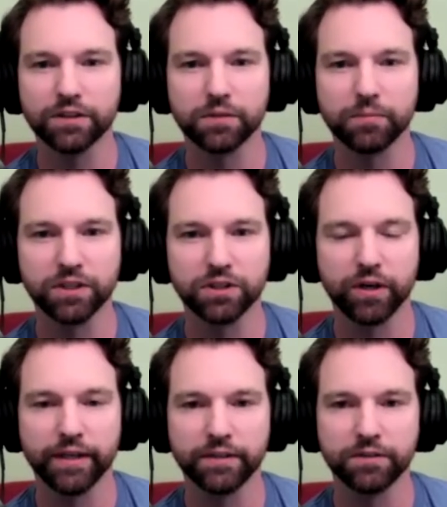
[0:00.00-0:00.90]
just to
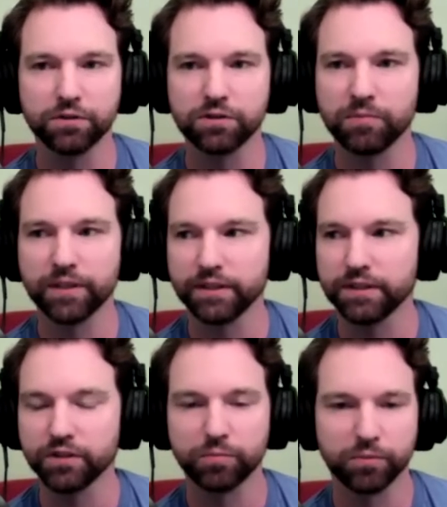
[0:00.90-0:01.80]
sure I didn't do something
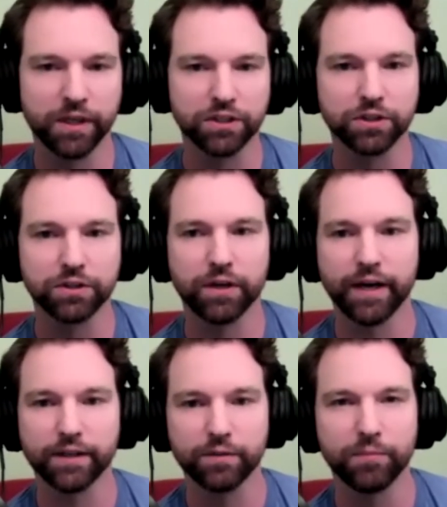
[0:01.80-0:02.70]
in desperation or
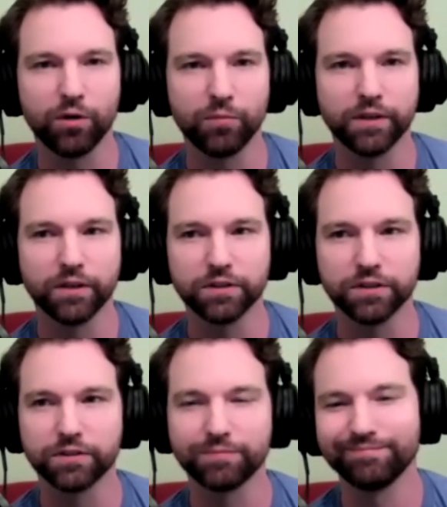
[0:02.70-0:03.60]
out of the moment. for
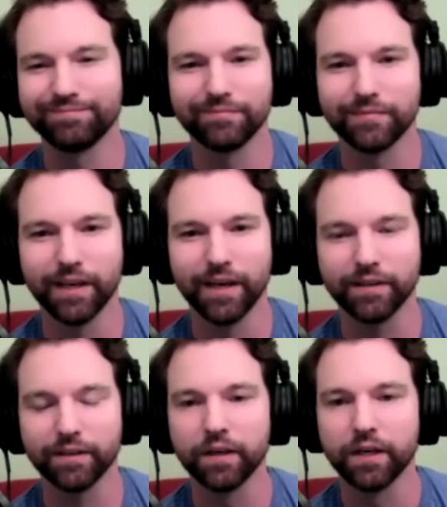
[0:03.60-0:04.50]
sure. Just, yeah,
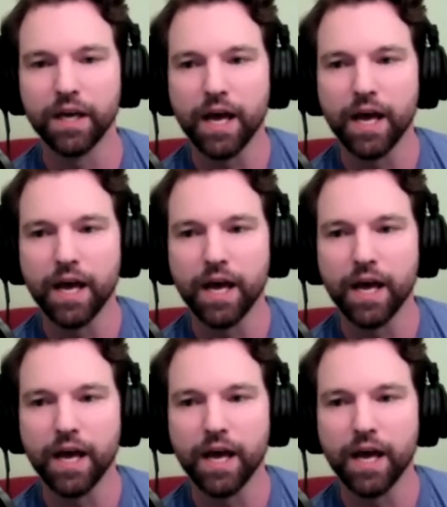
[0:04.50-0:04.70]
you know.